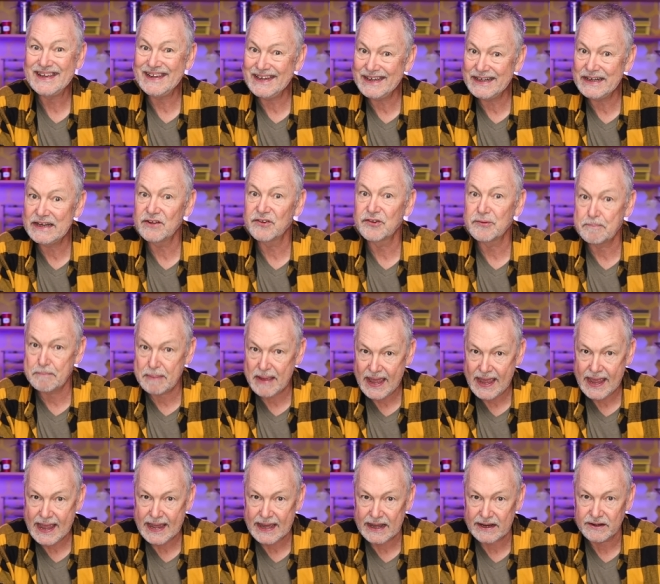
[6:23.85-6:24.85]
it is
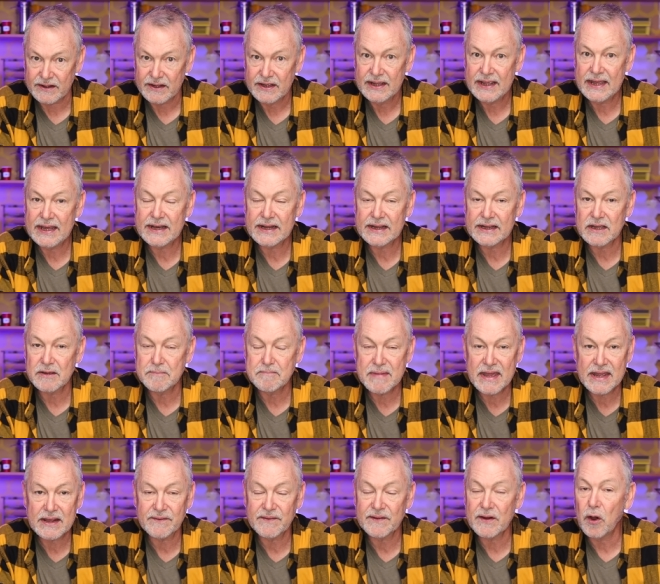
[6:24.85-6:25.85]
bad. And it can
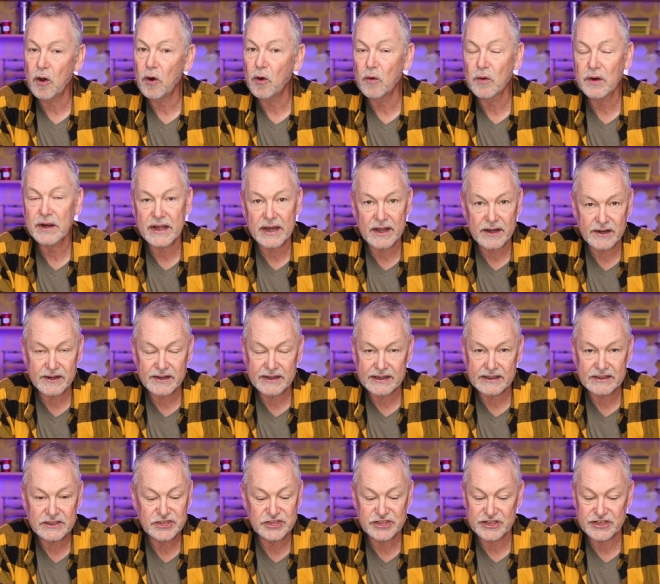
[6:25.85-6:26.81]
make the whole colony